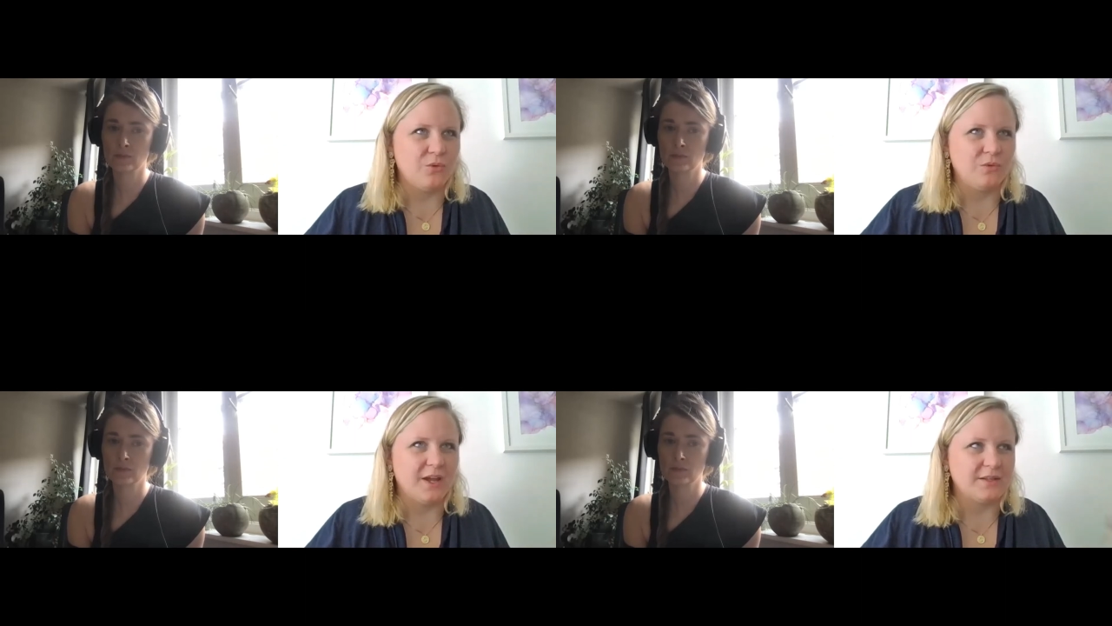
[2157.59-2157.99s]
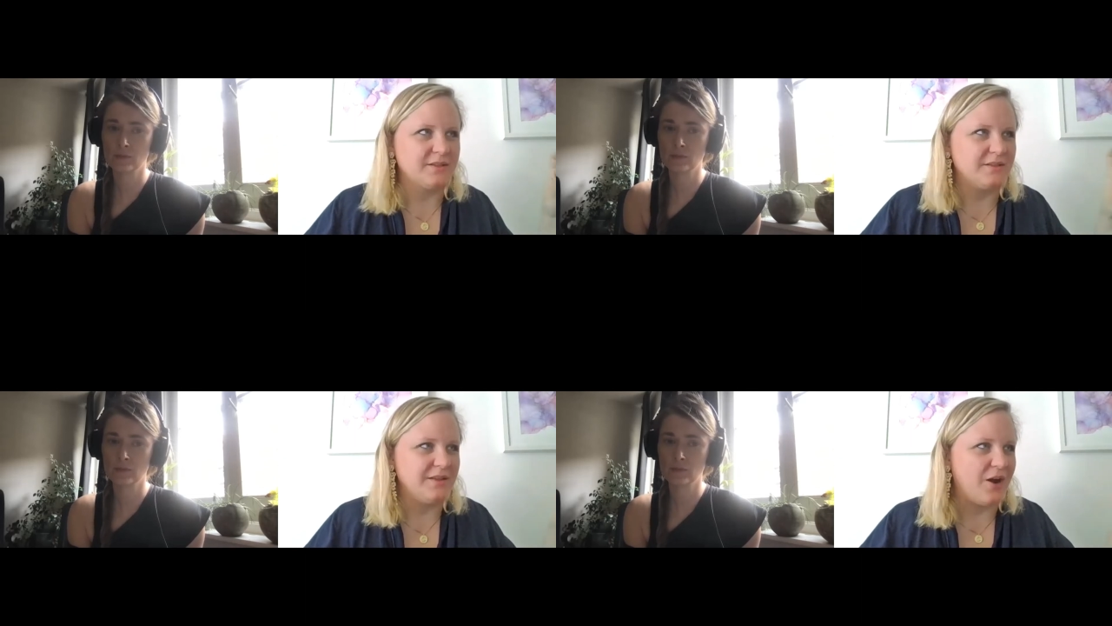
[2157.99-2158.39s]
Speaker 1: oh
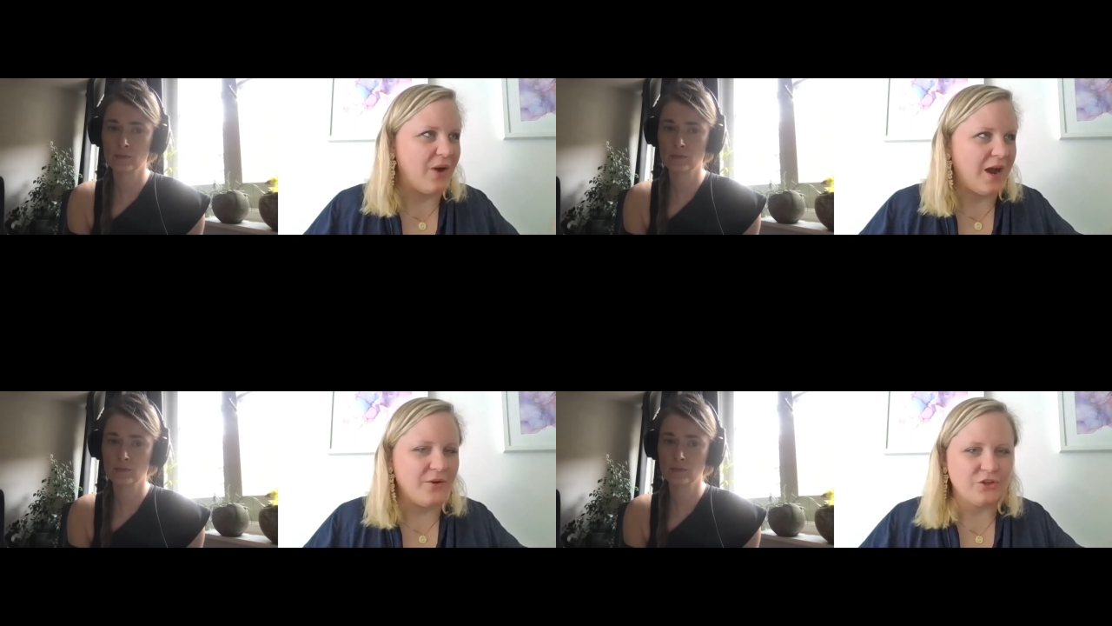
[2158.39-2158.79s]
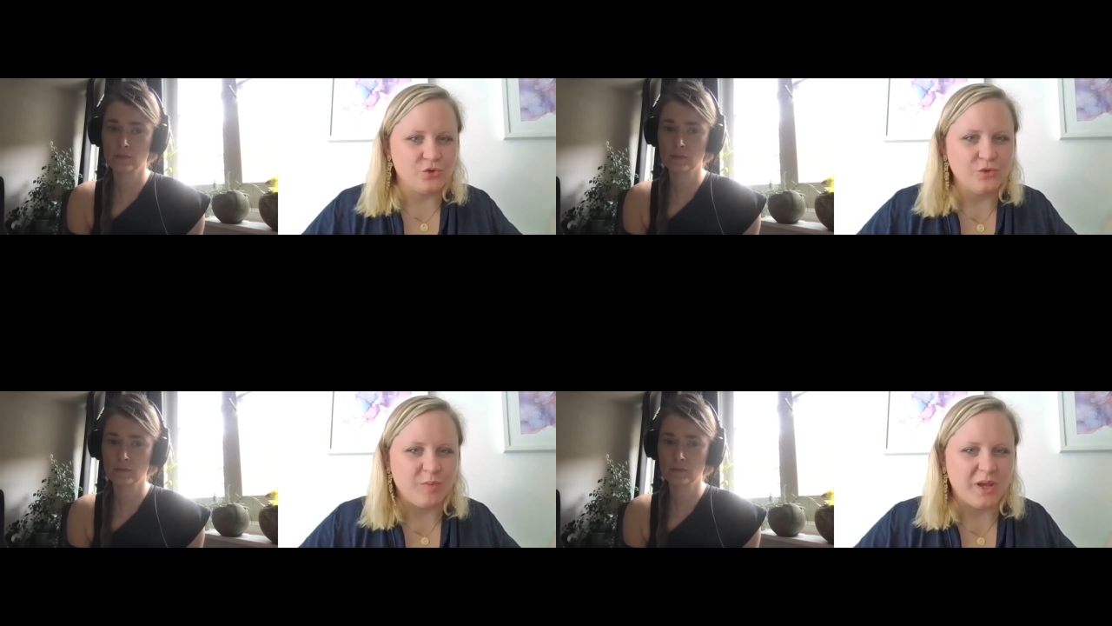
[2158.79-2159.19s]
that's now how it
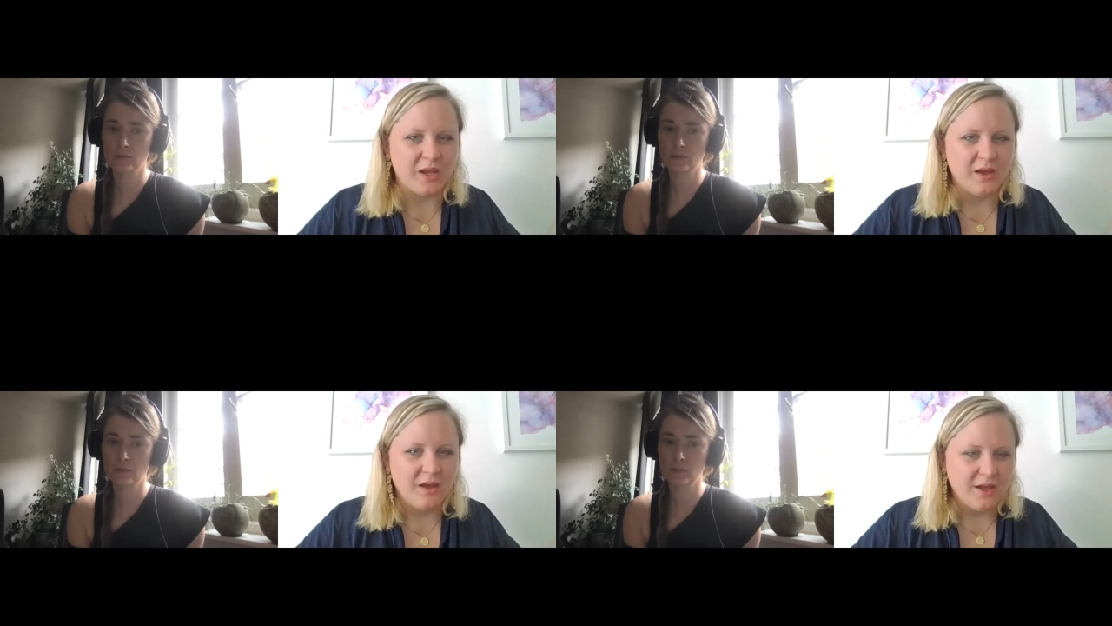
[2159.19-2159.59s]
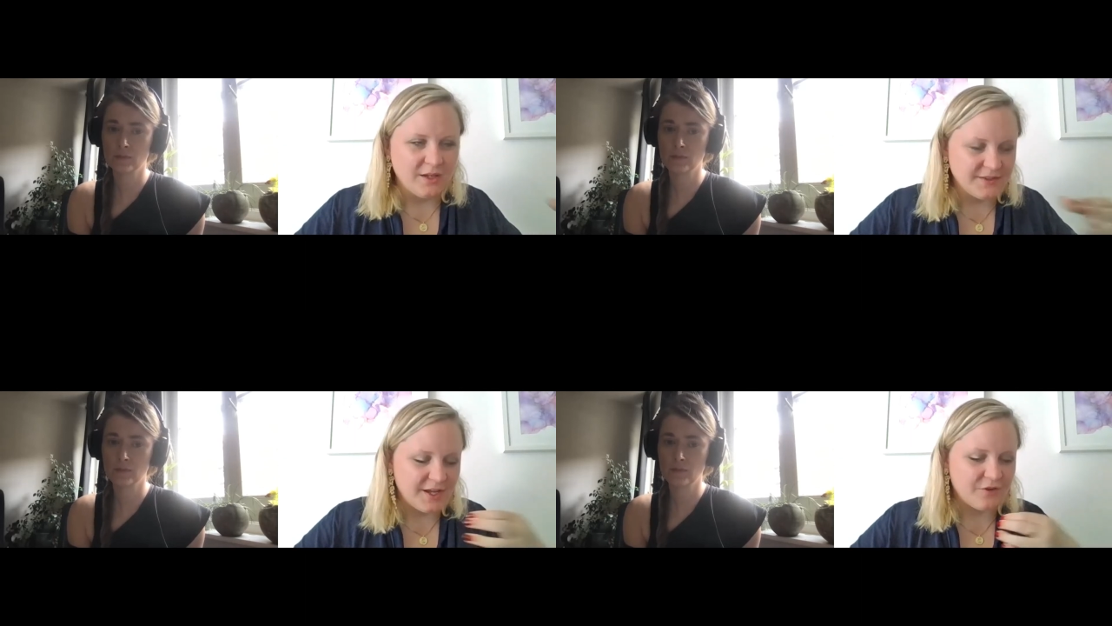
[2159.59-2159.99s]
should be
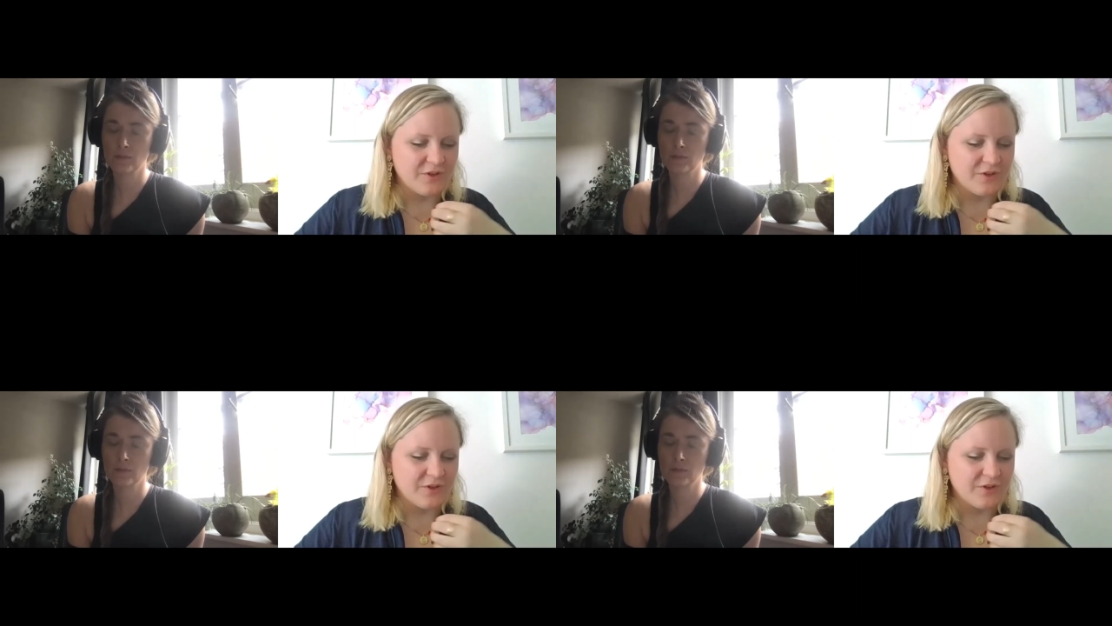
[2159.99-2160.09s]
instead of